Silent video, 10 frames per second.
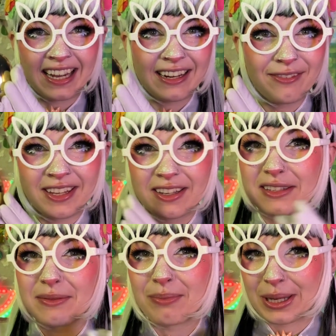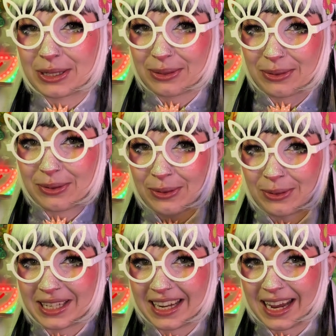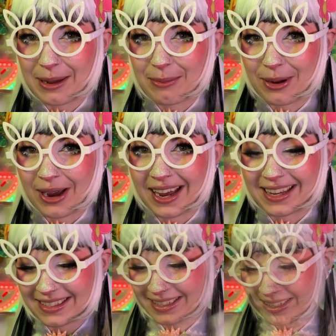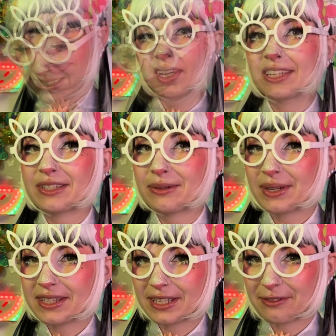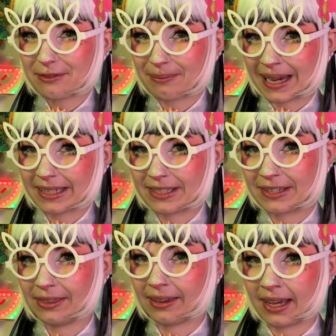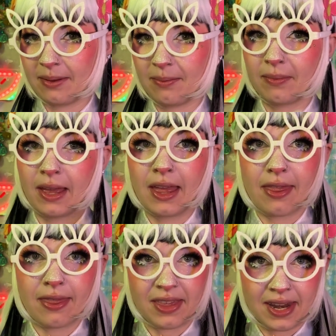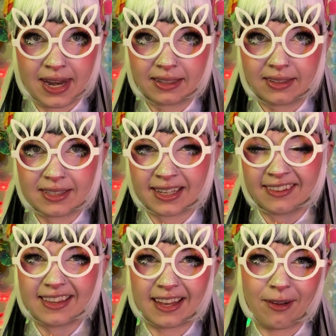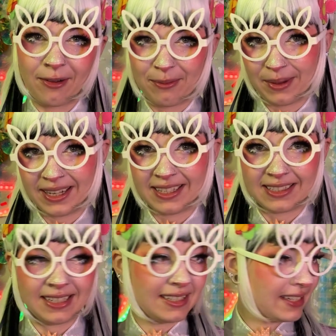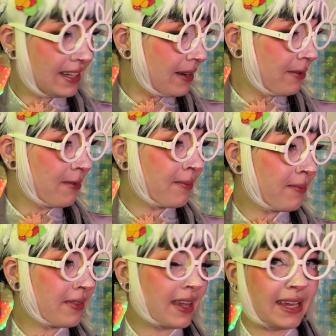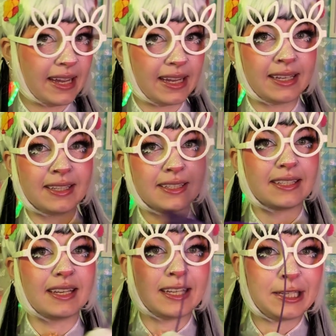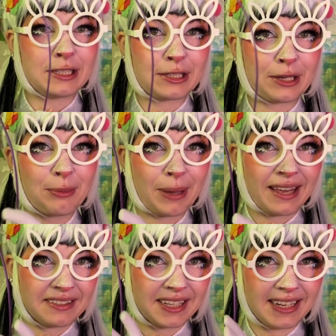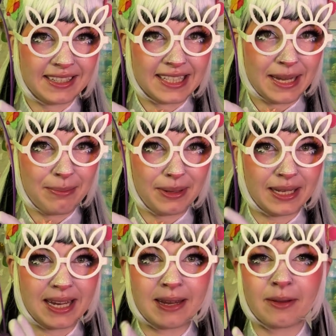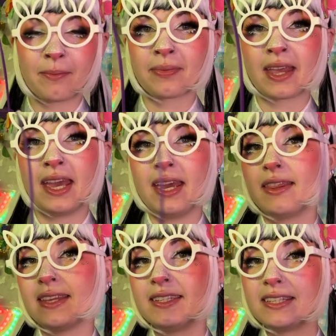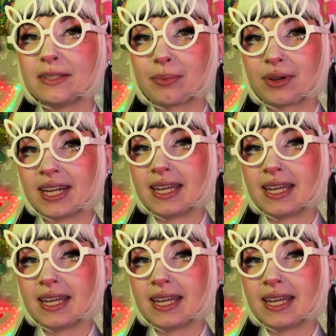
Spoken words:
of this special golden egg prize. So once you've mastered that, the next skill that all bunnies need to know is Easter basket assembly. This is pretty